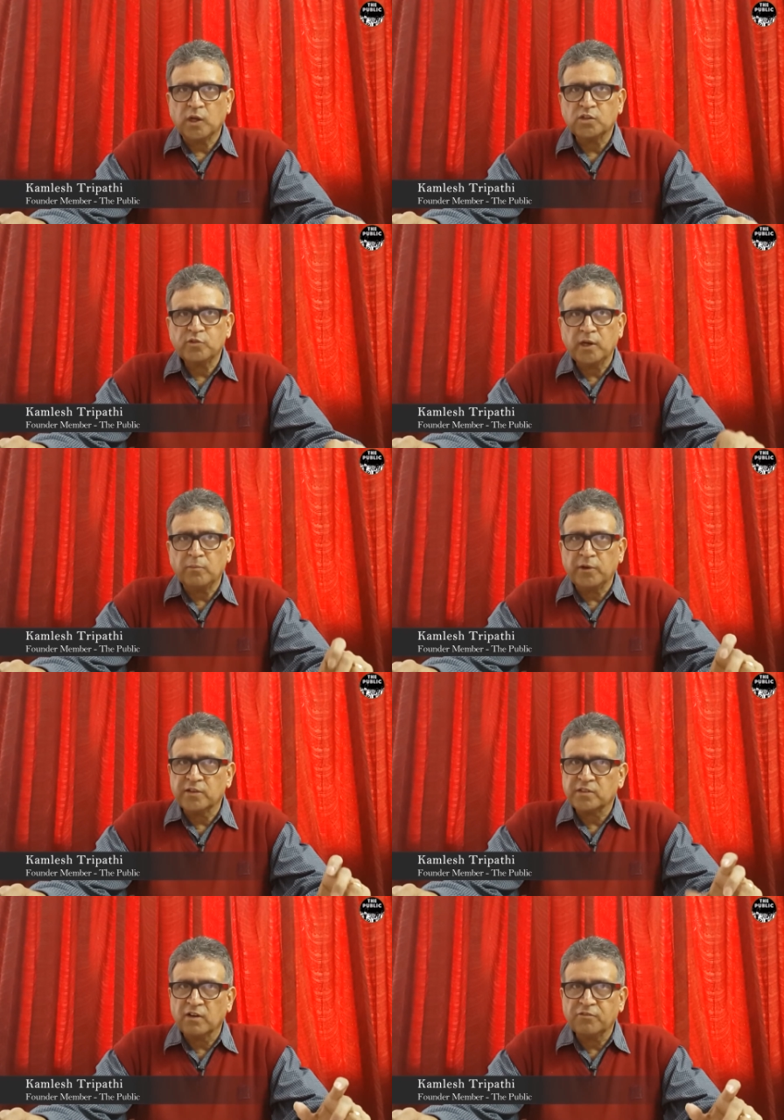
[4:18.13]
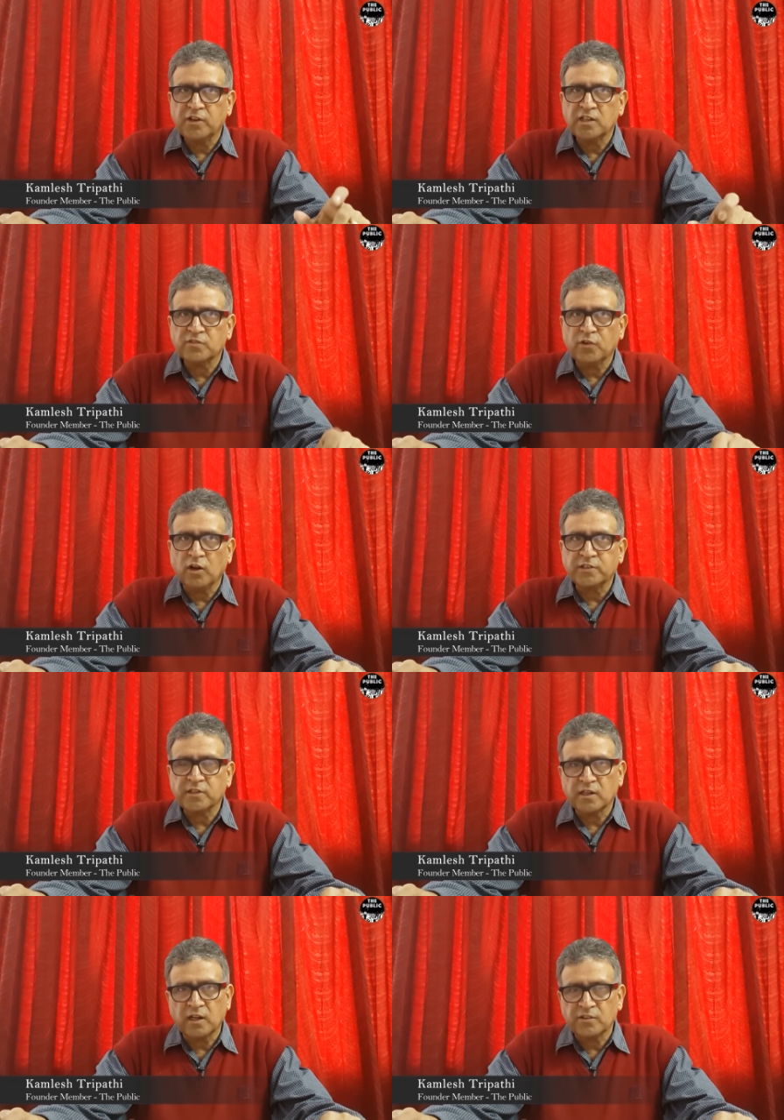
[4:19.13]
Once we embrace our fears,
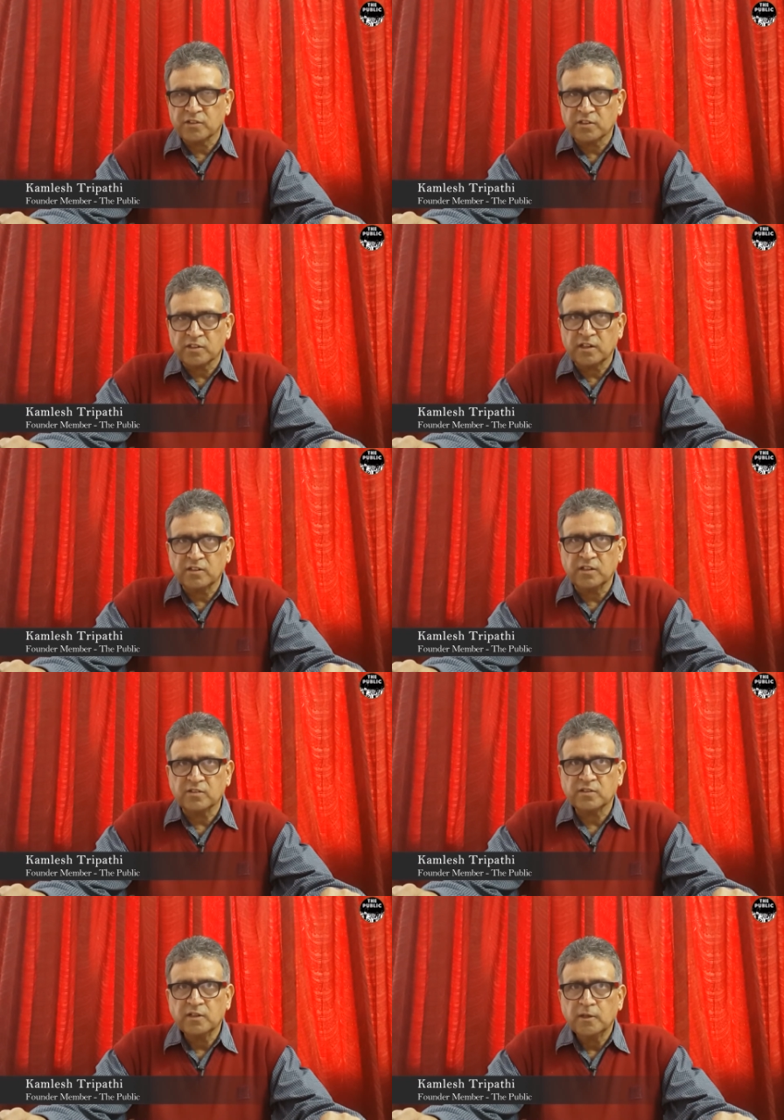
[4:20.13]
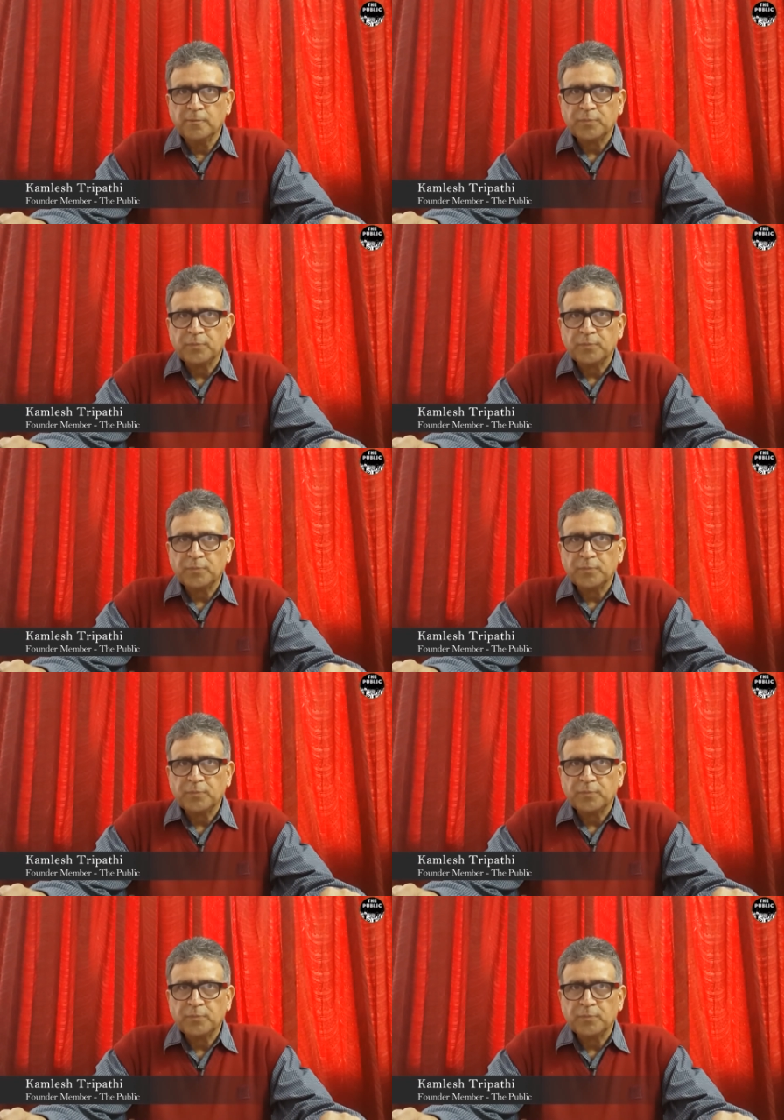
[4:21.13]
faults, and uncertainties,